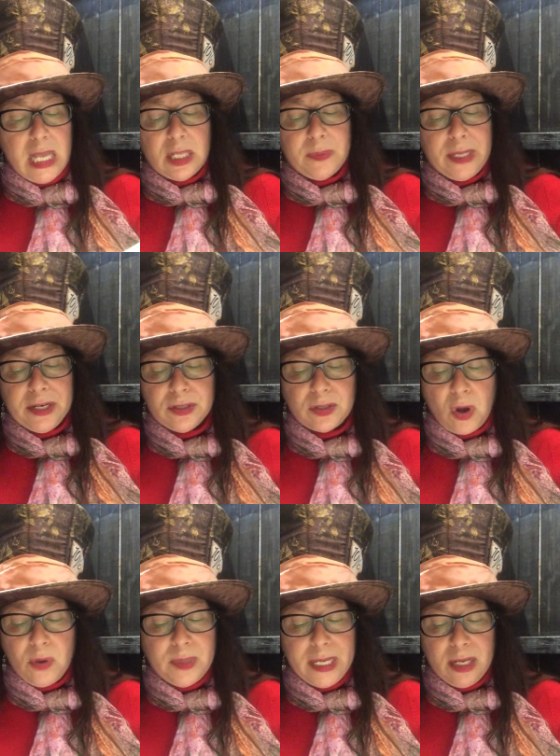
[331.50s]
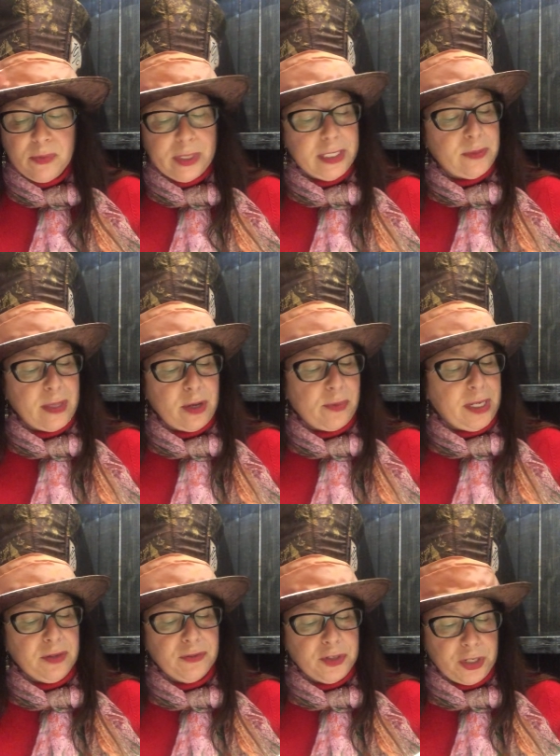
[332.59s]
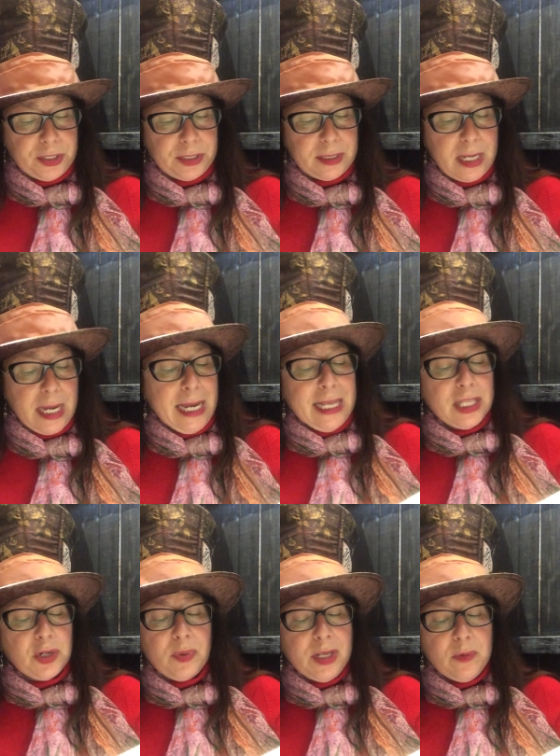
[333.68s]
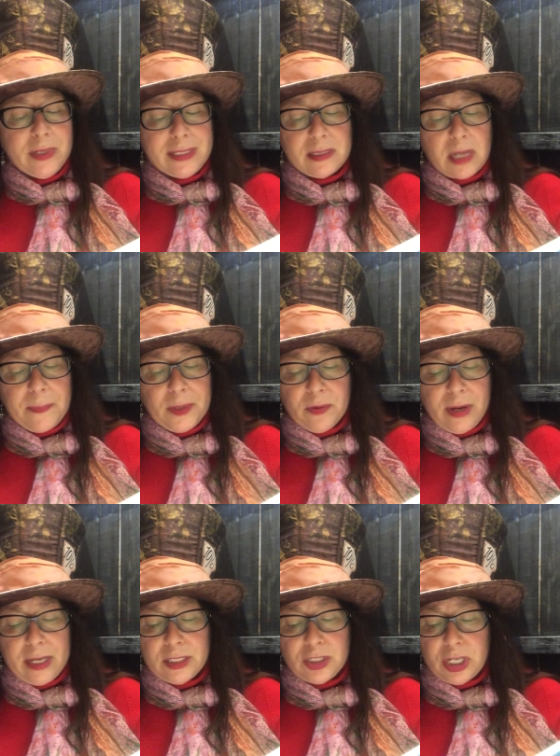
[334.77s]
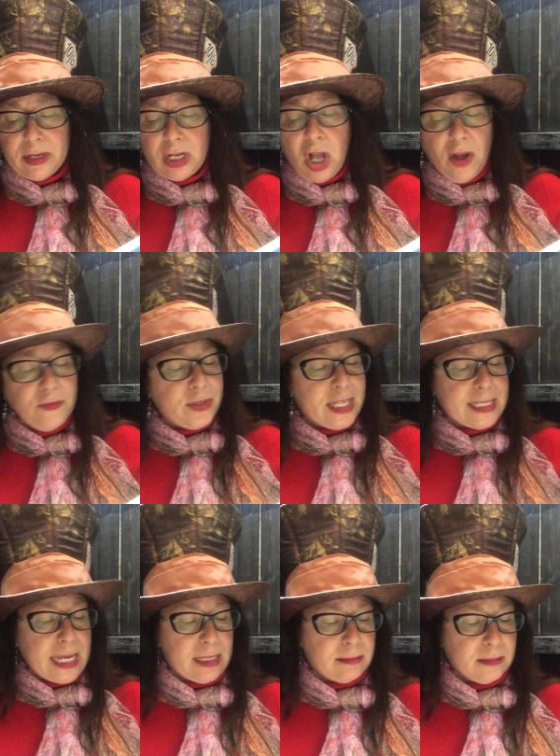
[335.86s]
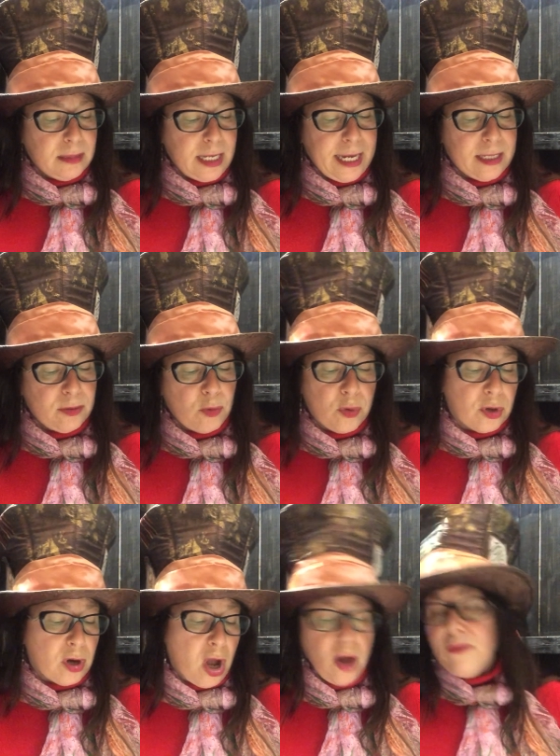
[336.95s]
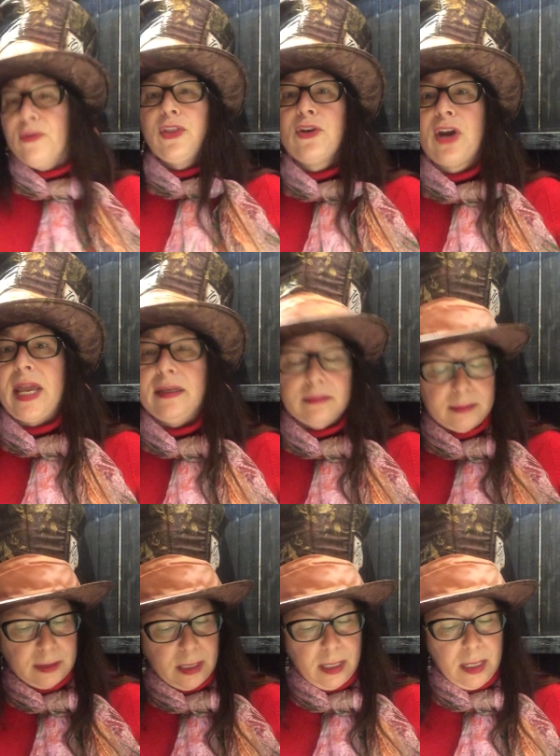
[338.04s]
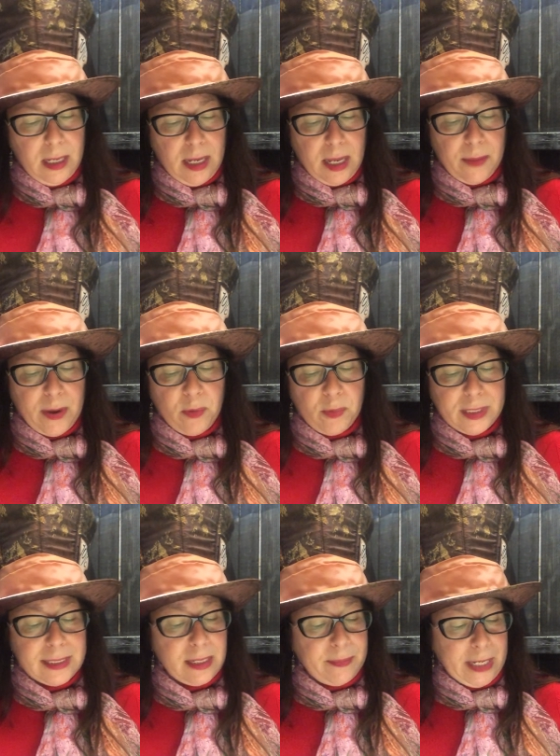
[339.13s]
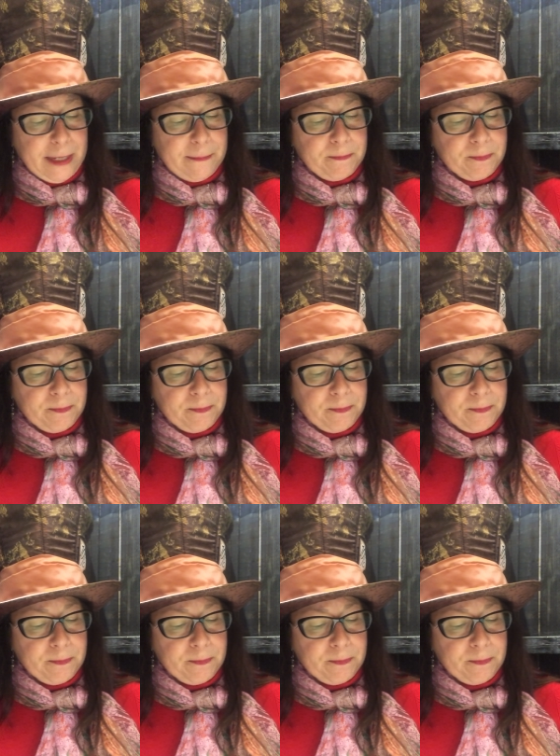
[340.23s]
The players all played at once without waiting for turns. The queen went stopping around and shouting, off with his head, and or off with her head, about once in a minute.